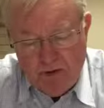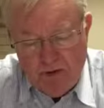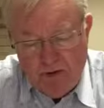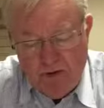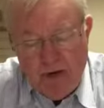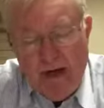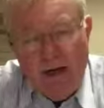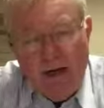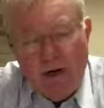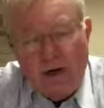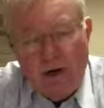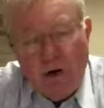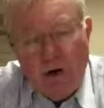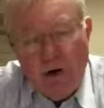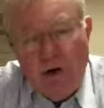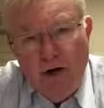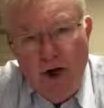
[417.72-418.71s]
Things
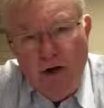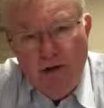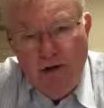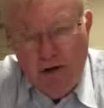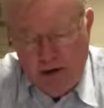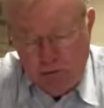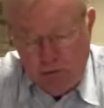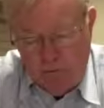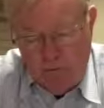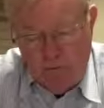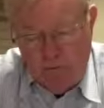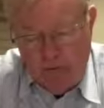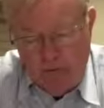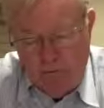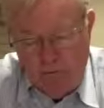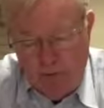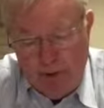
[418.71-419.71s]
are not dealt
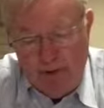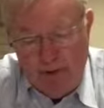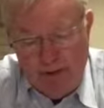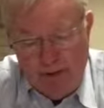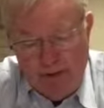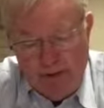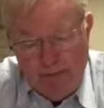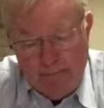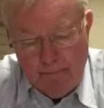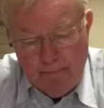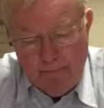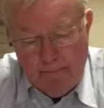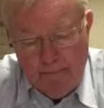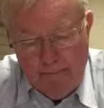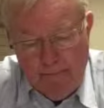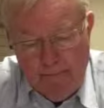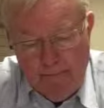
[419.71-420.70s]
with in public
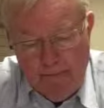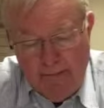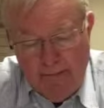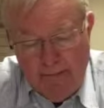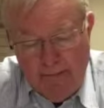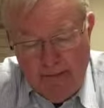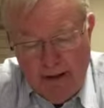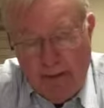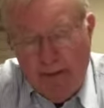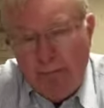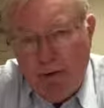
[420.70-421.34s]
in